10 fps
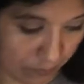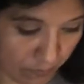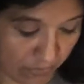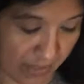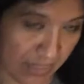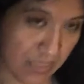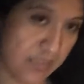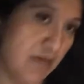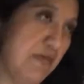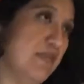Marianne has
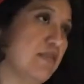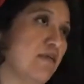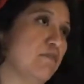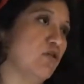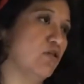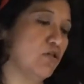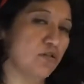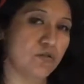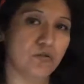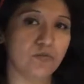sent me some
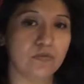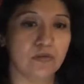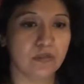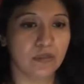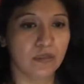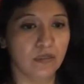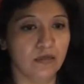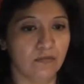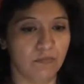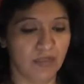too.
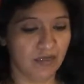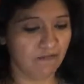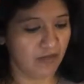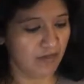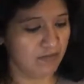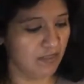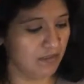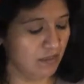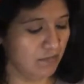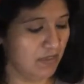Midlife Vibes, I
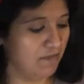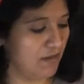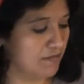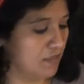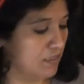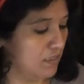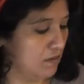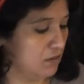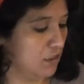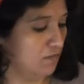think, Midlife Vibes and Kid
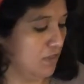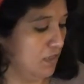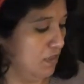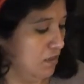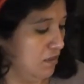Out TV.